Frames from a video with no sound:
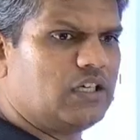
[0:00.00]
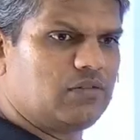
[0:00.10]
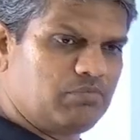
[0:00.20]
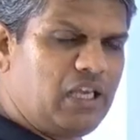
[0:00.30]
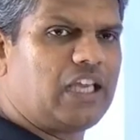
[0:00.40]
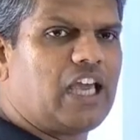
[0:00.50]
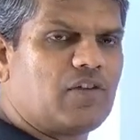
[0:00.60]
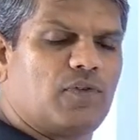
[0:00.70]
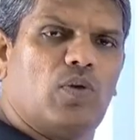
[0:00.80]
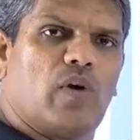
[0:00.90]
be
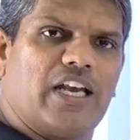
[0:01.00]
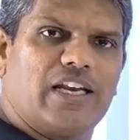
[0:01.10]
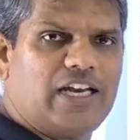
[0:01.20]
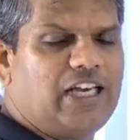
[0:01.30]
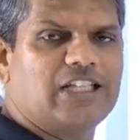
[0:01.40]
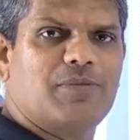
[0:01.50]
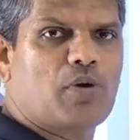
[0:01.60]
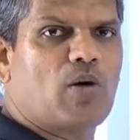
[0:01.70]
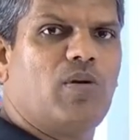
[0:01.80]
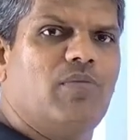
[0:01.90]
careful while reading the
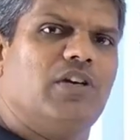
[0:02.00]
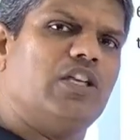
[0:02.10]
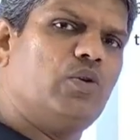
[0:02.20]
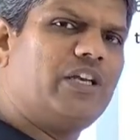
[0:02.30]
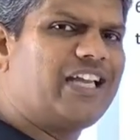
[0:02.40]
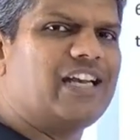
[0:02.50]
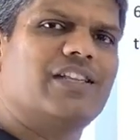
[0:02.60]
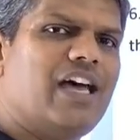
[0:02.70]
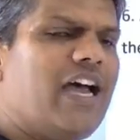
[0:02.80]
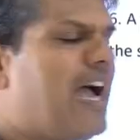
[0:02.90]
problem. You will get
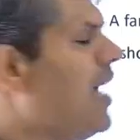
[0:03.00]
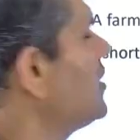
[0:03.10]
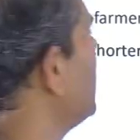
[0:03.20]
the answer